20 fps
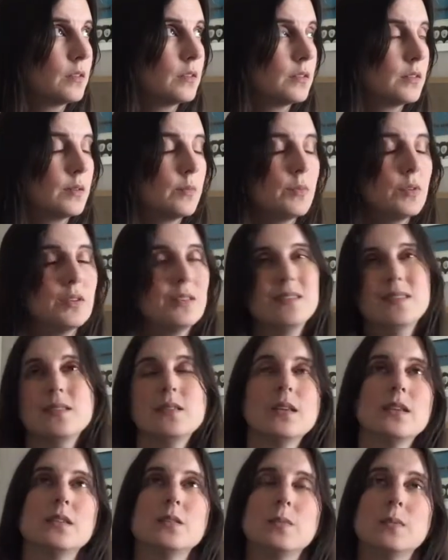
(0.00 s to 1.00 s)
someone
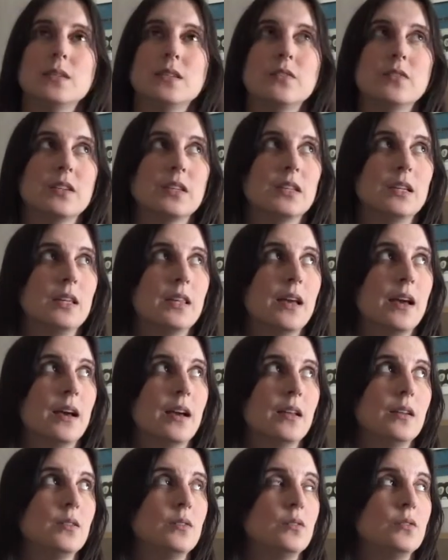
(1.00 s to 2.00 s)
said specifically
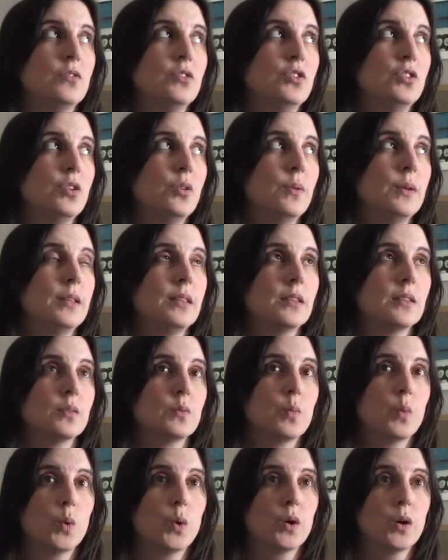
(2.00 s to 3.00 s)
that doing
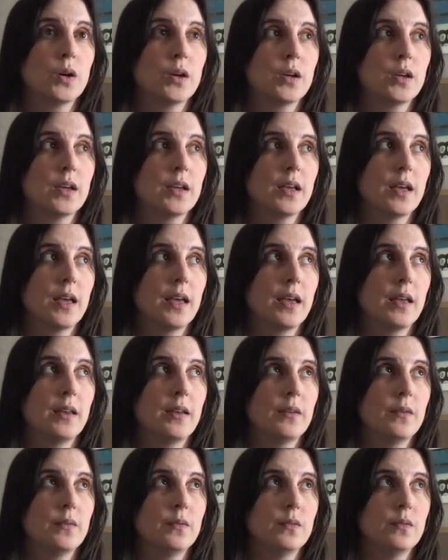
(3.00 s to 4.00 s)
this work
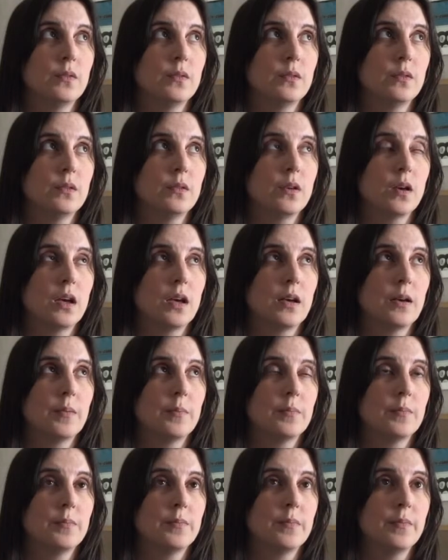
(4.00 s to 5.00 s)
and
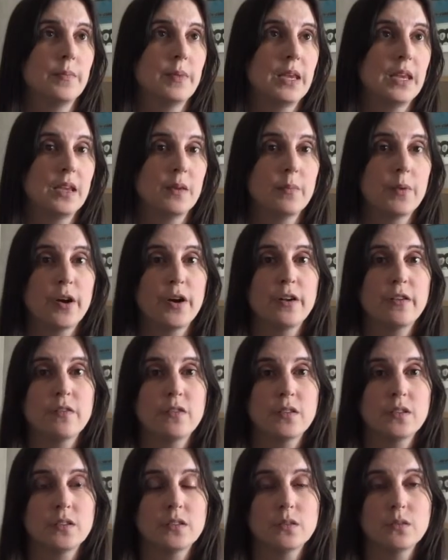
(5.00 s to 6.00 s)
being part
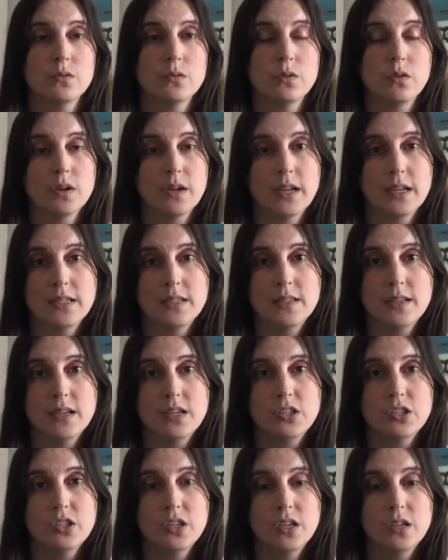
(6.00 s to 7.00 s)
of this
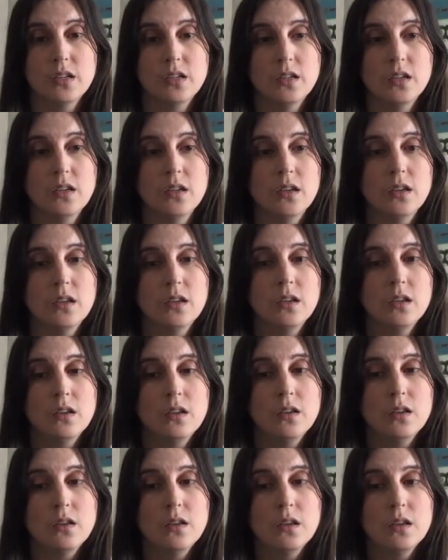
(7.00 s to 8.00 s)
organization
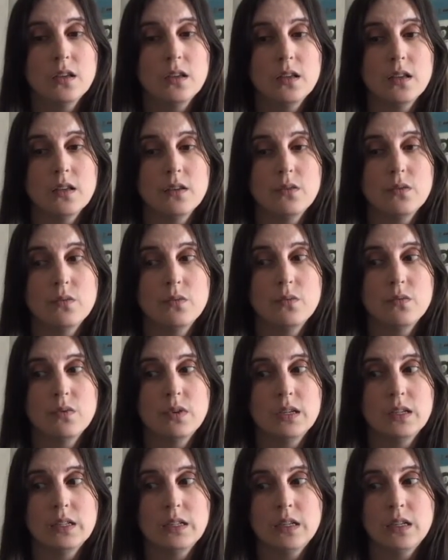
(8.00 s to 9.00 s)

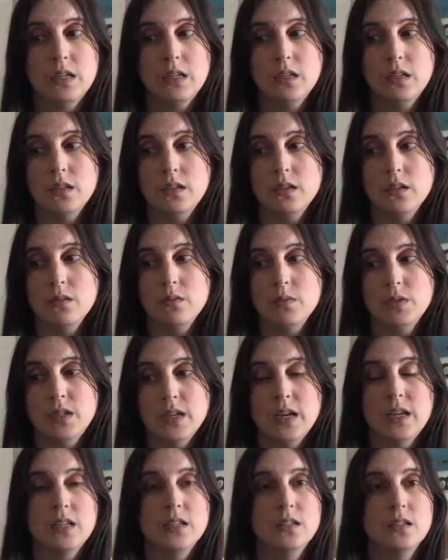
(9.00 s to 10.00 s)
really
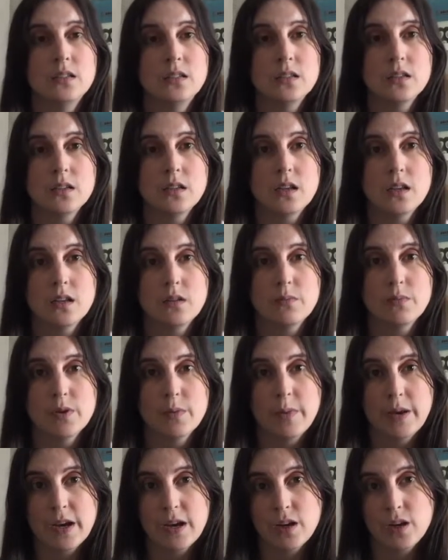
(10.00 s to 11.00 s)
does
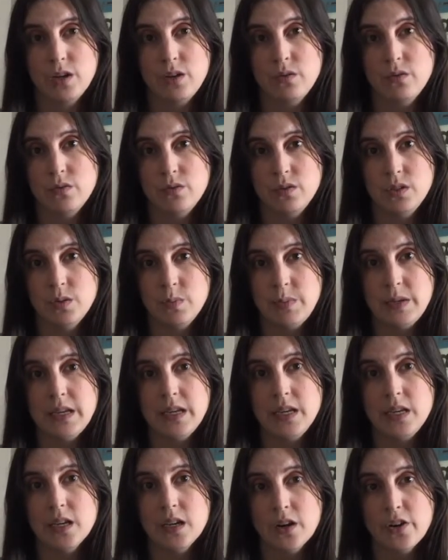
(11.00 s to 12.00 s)
prepare you to
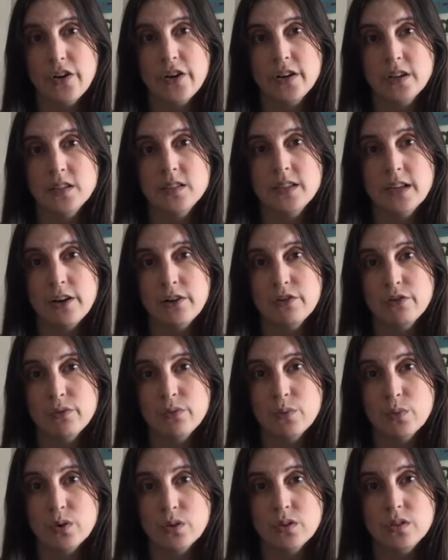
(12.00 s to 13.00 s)
be an artist out in
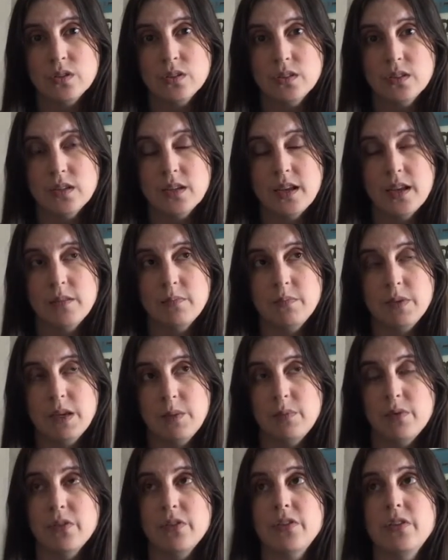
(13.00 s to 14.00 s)
the world, and
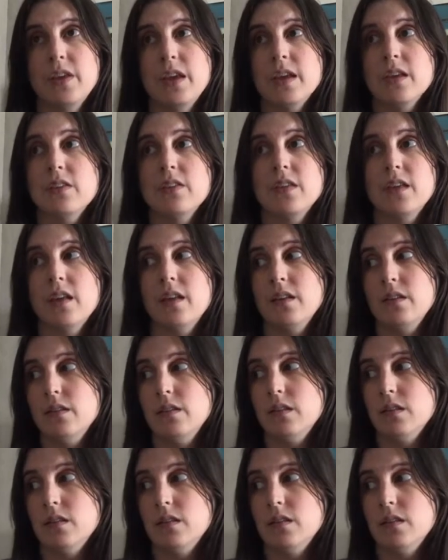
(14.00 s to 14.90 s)
people think that